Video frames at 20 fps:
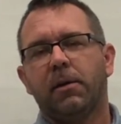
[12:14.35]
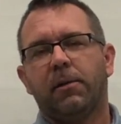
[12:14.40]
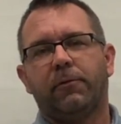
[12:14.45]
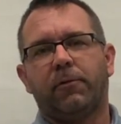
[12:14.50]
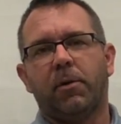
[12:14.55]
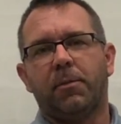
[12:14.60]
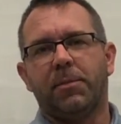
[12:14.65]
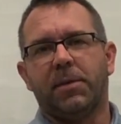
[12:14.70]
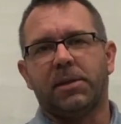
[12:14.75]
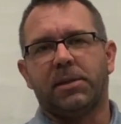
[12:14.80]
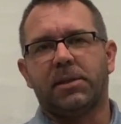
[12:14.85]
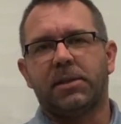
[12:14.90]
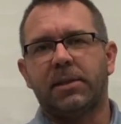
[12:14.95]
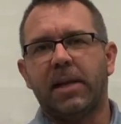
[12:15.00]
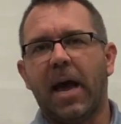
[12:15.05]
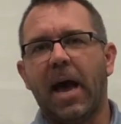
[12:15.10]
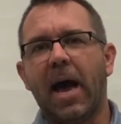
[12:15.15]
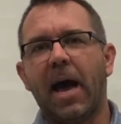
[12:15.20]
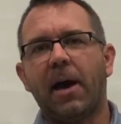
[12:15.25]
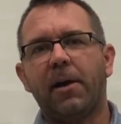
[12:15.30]
from the
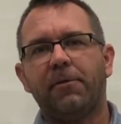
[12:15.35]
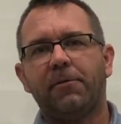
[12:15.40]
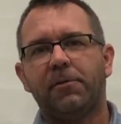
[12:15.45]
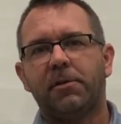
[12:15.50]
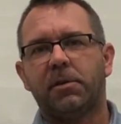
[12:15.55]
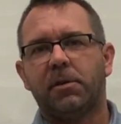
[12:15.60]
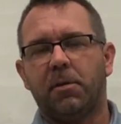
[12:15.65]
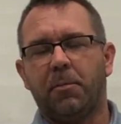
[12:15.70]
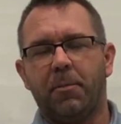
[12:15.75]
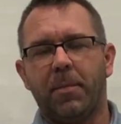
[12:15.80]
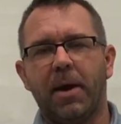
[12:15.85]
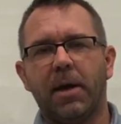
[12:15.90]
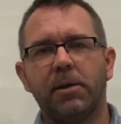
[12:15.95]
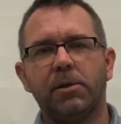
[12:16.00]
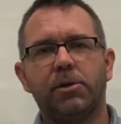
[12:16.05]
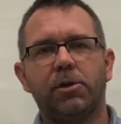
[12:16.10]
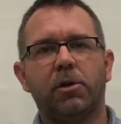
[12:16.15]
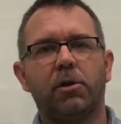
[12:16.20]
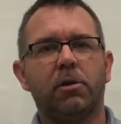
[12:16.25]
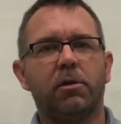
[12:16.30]
staff to
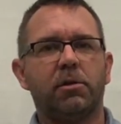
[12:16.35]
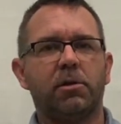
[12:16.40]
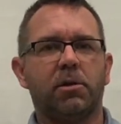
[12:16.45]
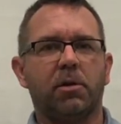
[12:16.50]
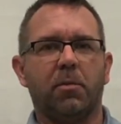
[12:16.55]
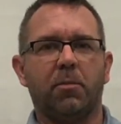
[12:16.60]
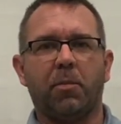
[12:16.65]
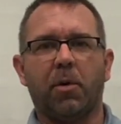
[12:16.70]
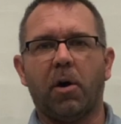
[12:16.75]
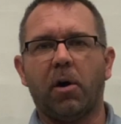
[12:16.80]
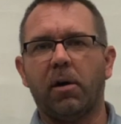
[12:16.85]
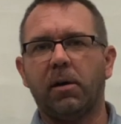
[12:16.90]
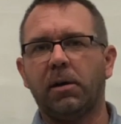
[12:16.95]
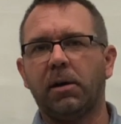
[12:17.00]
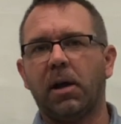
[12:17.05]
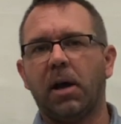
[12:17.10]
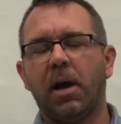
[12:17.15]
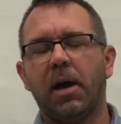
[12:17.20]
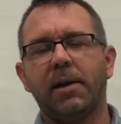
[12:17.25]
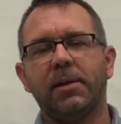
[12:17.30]
measures to bar
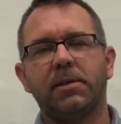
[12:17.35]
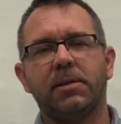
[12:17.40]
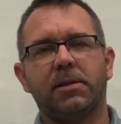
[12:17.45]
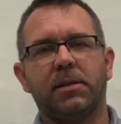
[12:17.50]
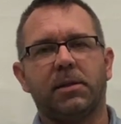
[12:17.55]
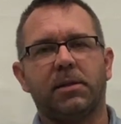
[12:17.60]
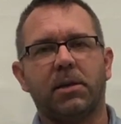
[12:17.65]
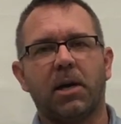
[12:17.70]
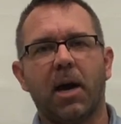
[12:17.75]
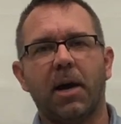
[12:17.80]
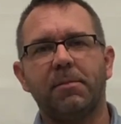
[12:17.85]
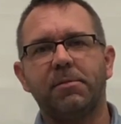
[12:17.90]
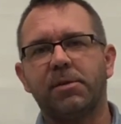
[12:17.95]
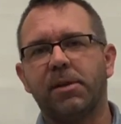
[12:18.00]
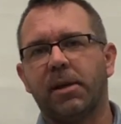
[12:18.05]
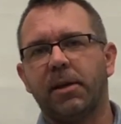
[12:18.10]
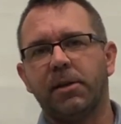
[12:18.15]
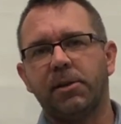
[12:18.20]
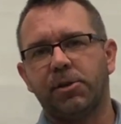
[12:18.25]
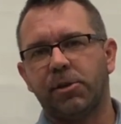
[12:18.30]
lines to time
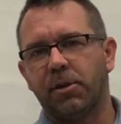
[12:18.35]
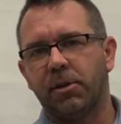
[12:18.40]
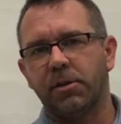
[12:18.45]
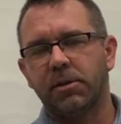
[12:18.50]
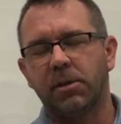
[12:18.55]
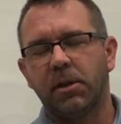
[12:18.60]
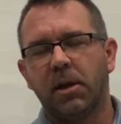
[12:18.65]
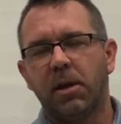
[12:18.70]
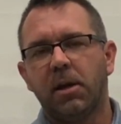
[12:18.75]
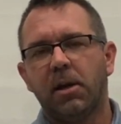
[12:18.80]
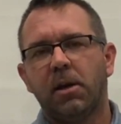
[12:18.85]
signatures.